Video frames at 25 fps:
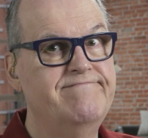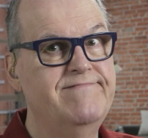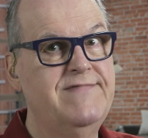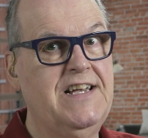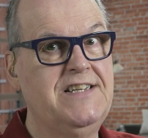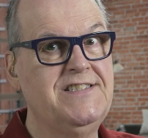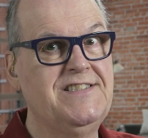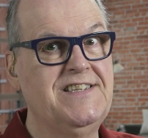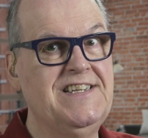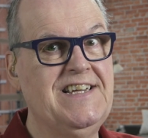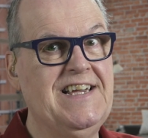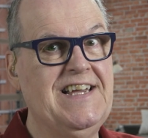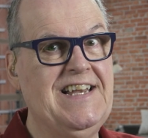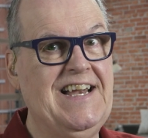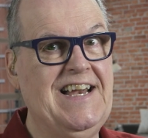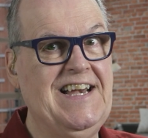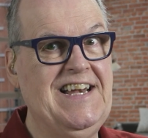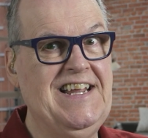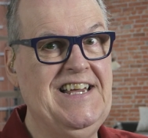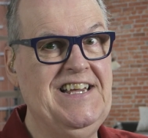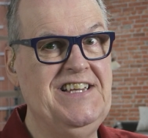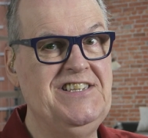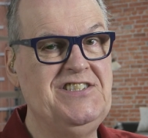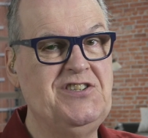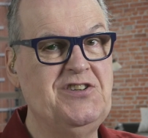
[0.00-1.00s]
Doesn't get
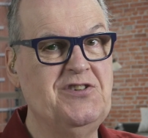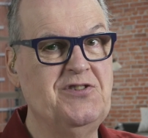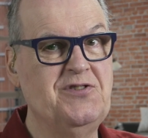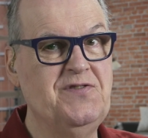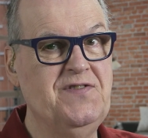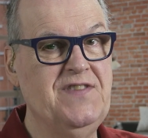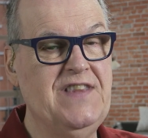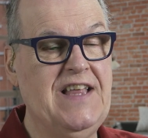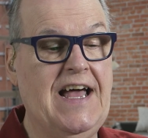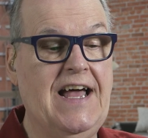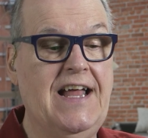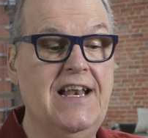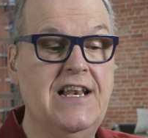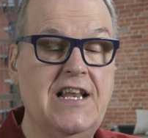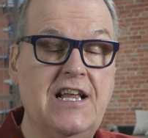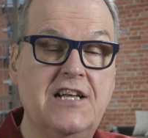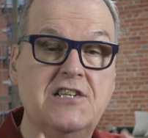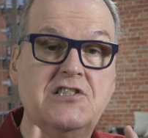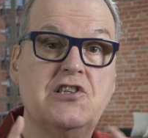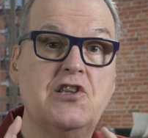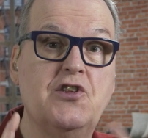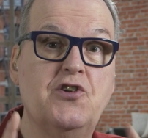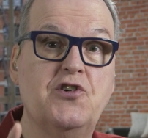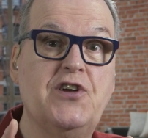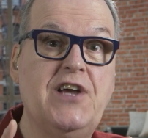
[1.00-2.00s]
any easier than that.
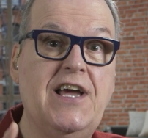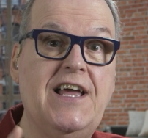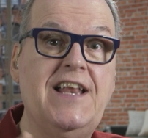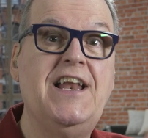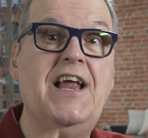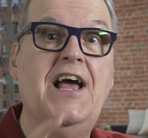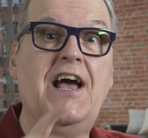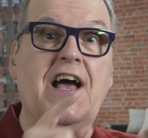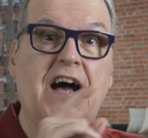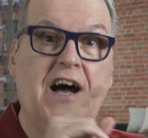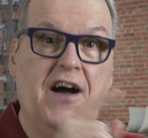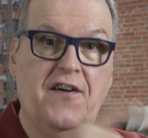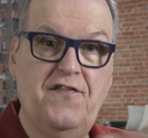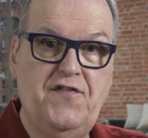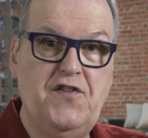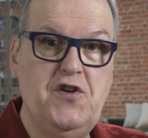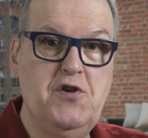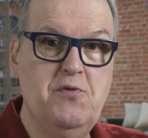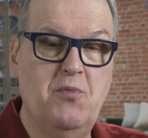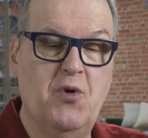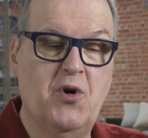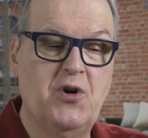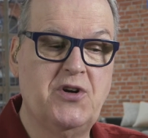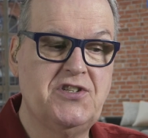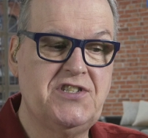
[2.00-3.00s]
Let's look at a
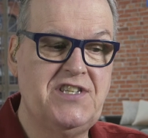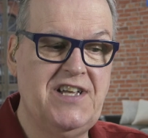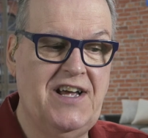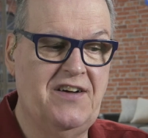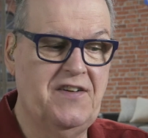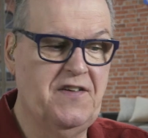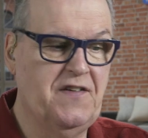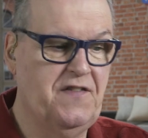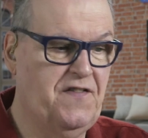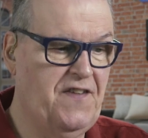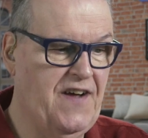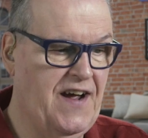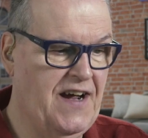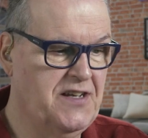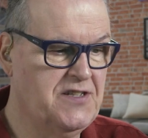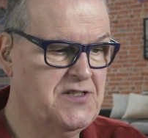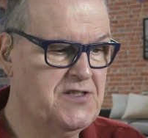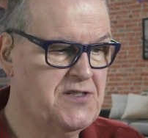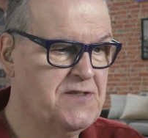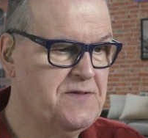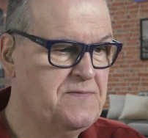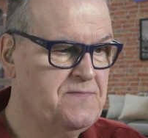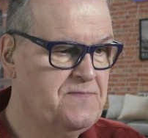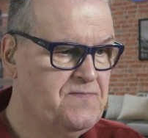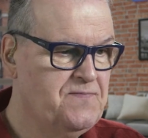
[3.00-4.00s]
few more sound effects.